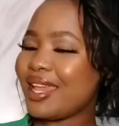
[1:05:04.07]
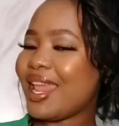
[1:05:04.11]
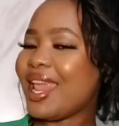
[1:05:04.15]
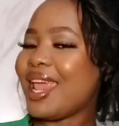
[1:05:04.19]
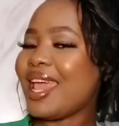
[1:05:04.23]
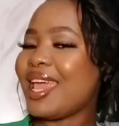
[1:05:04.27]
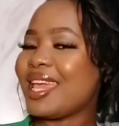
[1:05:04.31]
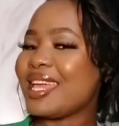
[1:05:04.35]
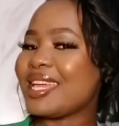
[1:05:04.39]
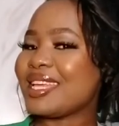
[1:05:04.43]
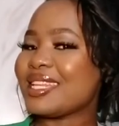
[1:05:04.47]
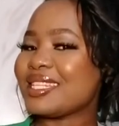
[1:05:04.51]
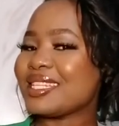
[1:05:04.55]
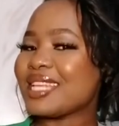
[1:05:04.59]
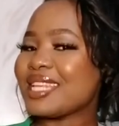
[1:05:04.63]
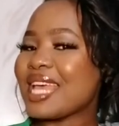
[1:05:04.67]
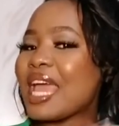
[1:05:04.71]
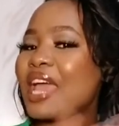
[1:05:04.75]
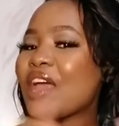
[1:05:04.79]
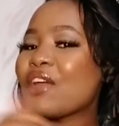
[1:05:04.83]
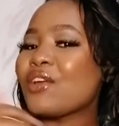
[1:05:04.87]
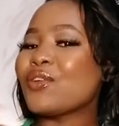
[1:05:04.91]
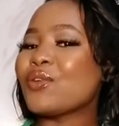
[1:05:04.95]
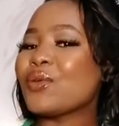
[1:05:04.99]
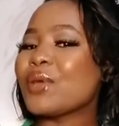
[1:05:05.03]
yet,
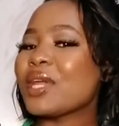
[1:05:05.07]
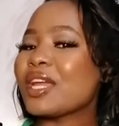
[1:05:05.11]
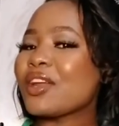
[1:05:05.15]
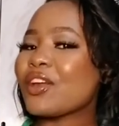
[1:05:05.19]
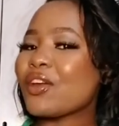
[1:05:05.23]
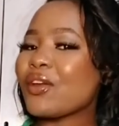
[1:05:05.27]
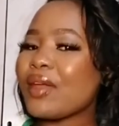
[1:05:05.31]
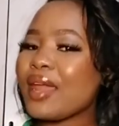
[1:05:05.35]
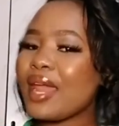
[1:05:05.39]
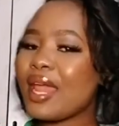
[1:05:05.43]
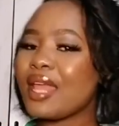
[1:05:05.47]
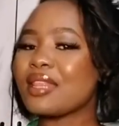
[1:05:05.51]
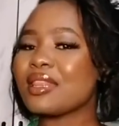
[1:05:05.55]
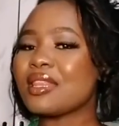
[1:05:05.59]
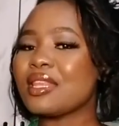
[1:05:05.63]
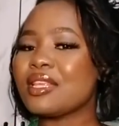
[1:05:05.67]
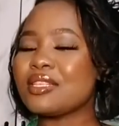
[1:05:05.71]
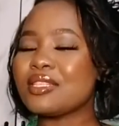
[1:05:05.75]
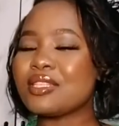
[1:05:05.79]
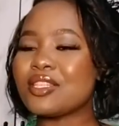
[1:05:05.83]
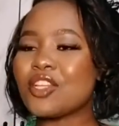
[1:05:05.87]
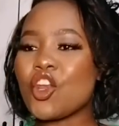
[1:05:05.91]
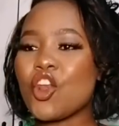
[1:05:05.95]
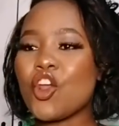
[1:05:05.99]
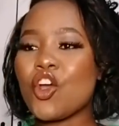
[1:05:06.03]
recreate
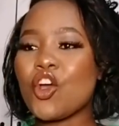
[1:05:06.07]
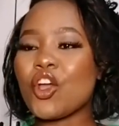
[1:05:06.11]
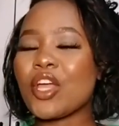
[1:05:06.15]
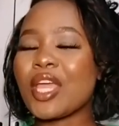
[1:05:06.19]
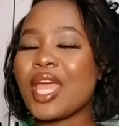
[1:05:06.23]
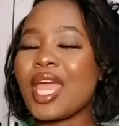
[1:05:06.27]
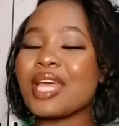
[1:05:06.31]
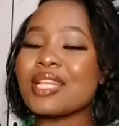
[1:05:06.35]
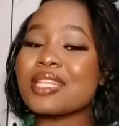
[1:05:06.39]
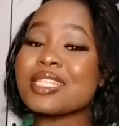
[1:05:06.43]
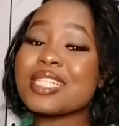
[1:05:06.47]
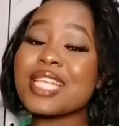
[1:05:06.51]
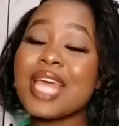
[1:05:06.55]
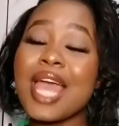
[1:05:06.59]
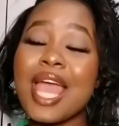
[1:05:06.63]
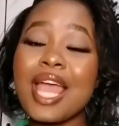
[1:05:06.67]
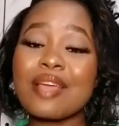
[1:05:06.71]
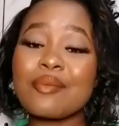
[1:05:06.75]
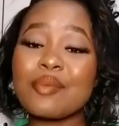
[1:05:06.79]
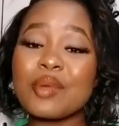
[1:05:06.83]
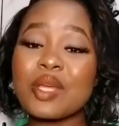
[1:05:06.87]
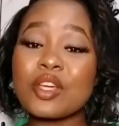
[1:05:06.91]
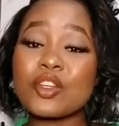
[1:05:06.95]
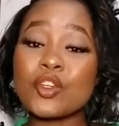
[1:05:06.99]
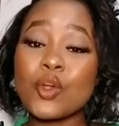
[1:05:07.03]
this look and
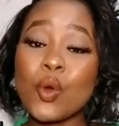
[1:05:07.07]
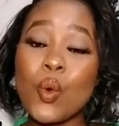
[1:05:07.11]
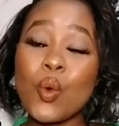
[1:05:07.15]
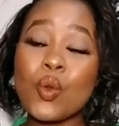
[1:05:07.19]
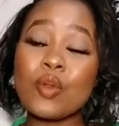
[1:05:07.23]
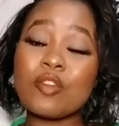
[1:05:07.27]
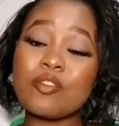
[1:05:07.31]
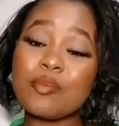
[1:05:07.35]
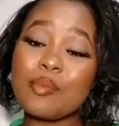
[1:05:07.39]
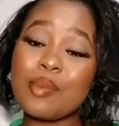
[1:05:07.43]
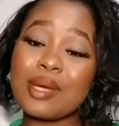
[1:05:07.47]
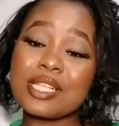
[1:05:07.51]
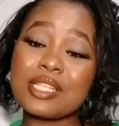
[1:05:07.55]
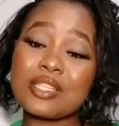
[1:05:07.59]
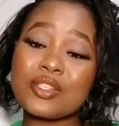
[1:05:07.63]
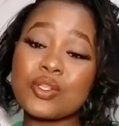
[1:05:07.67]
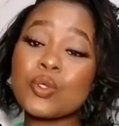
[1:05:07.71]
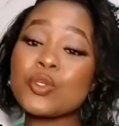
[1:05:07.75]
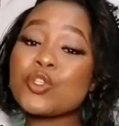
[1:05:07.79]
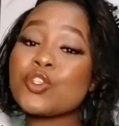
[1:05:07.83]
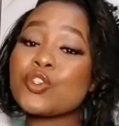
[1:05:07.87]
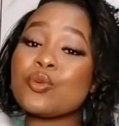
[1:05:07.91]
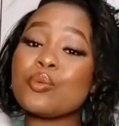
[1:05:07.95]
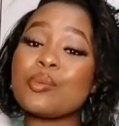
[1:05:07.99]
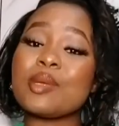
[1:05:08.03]
tag me on all of my
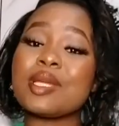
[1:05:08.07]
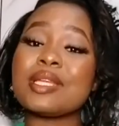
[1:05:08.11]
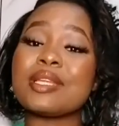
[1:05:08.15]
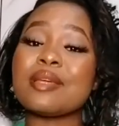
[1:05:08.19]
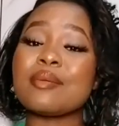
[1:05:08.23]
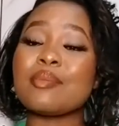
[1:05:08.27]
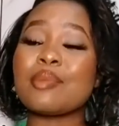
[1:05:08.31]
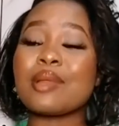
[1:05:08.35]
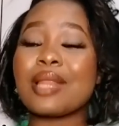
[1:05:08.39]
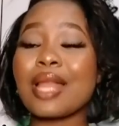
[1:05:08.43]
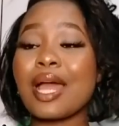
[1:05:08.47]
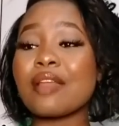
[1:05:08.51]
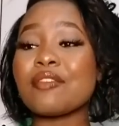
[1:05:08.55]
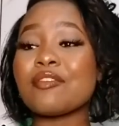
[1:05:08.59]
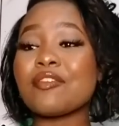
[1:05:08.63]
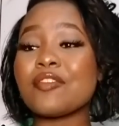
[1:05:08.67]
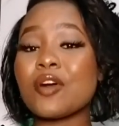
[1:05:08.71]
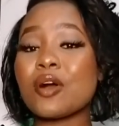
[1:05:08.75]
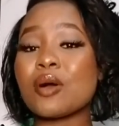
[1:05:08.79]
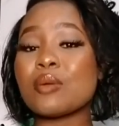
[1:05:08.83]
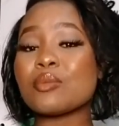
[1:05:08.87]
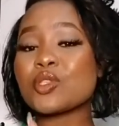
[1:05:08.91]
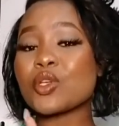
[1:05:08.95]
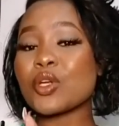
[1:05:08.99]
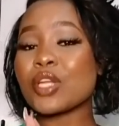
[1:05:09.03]
social media
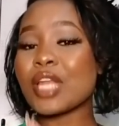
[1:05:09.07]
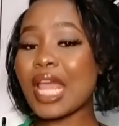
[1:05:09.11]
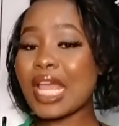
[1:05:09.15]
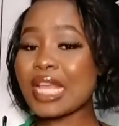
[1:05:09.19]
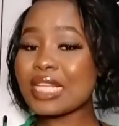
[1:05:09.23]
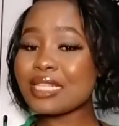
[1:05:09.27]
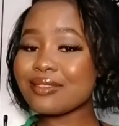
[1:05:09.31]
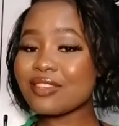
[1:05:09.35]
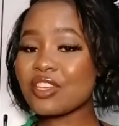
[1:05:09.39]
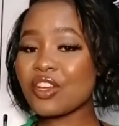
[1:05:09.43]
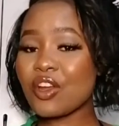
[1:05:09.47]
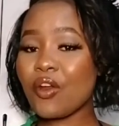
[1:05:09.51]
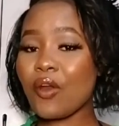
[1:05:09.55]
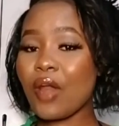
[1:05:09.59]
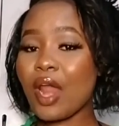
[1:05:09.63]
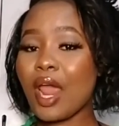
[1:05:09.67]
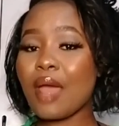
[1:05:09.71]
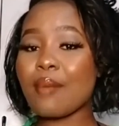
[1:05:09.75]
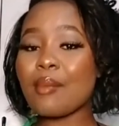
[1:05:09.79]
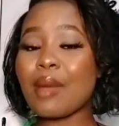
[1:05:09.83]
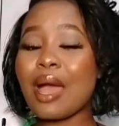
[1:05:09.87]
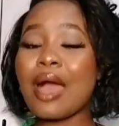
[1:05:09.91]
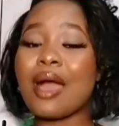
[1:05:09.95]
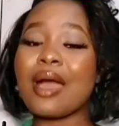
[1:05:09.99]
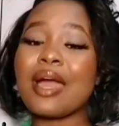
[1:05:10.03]
platforms. On
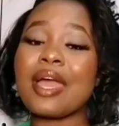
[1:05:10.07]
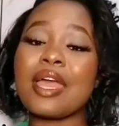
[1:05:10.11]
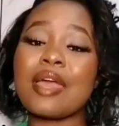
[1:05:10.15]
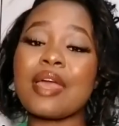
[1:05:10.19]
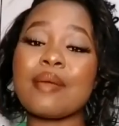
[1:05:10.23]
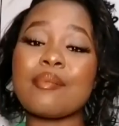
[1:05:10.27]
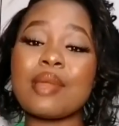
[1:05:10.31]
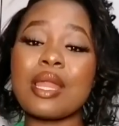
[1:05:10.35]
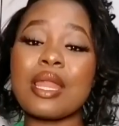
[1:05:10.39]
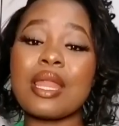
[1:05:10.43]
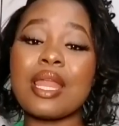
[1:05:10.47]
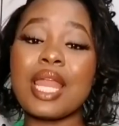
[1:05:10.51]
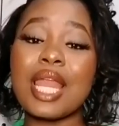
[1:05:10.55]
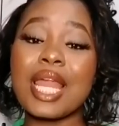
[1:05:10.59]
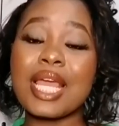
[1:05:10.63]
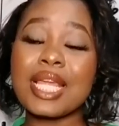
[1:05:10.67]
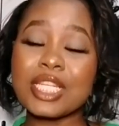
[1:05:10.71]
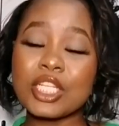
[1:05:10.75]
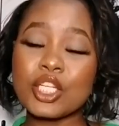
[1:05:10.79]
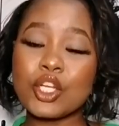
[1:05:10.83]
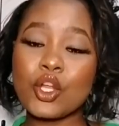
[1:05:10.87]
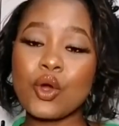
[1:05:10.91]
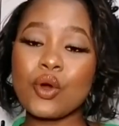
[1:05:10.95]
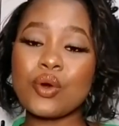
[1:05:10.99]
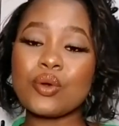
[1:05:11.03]
Instagram, I am
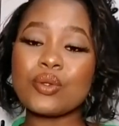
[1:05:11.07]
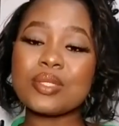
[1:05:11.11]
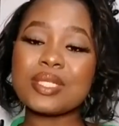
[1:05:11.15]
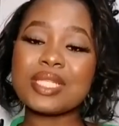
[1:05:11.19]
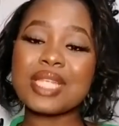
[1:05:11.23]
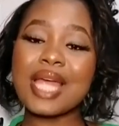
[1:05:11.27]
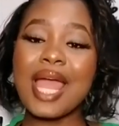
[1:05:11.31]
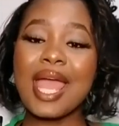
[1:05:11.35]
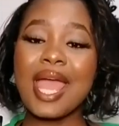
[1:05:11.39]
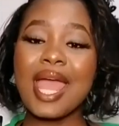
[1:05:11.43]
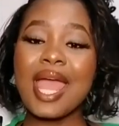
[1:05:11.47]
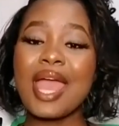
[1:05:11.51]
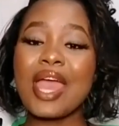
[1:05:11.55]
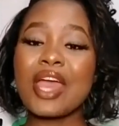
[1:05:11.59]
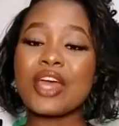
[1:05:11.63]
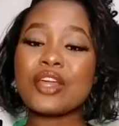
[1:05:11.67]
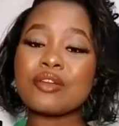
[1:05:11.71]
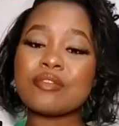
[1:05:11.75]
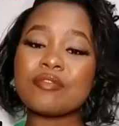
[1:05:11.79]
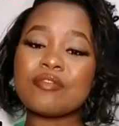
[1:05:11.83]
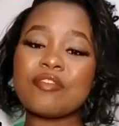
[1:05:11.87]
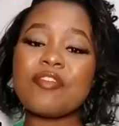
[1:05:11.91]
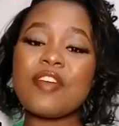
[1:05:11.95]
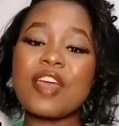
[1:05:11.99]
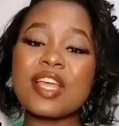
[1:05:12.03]
Lady Knowles.
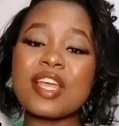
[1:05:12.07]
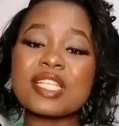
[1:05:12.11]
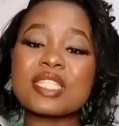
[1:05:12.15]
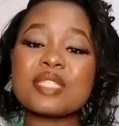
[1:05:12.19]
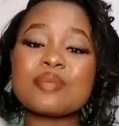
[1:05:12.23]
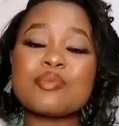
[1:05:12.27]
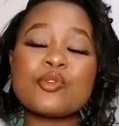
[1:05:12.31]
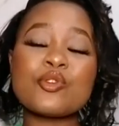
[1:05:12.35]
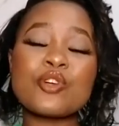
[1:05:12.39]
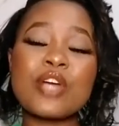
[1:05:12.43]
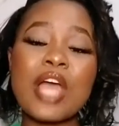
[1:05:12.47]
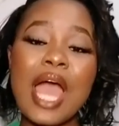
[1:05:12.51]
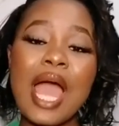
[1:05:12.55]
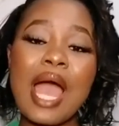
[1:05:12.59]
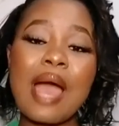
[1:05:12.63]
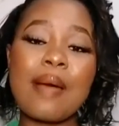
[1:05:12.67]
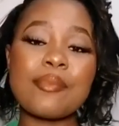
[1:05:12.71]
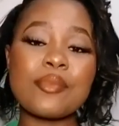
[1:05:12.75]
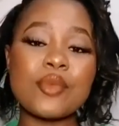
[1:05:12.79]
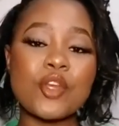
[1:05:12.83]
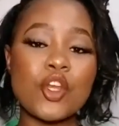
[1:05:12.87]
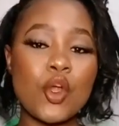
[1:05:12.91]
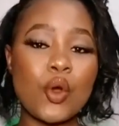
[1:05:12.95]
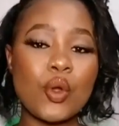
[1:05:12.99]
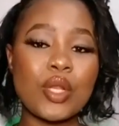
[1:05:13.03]
And on Facebook,
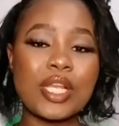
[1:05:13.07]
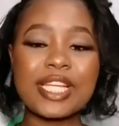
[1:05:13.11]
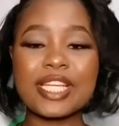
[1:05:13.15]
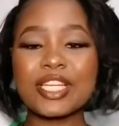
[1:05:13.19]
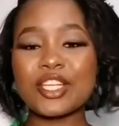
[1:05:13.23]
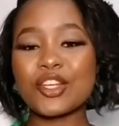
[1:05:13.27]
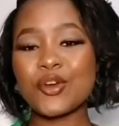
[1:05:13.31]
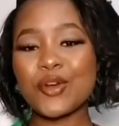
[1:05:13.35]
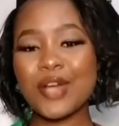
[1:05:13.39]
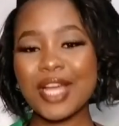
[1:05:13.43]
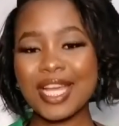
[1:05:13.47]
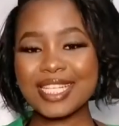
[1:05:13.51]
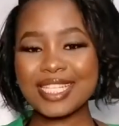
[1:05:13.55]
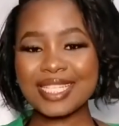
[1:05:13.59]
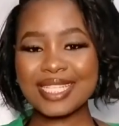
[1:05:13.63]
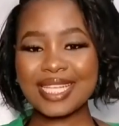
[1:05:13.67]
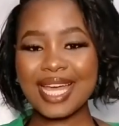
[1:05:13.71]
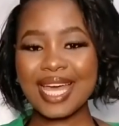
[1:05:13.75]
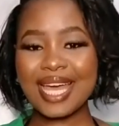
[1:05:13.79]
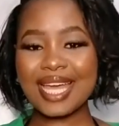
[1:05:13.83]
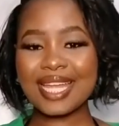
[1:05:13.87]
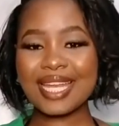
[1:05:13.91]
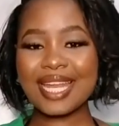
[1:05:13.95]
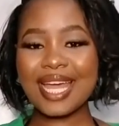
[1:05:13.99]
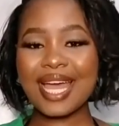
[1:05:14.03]
I'm Noli
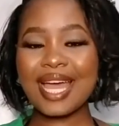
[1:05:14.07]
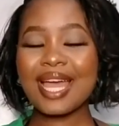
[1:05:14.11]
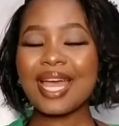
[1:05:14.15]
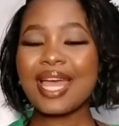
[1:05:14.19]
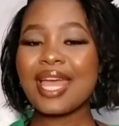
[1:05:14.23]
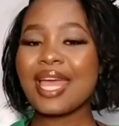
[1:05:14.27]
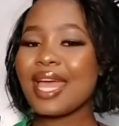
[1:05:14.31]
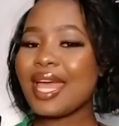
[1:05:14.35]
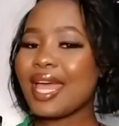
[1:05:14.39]
Nunkasana.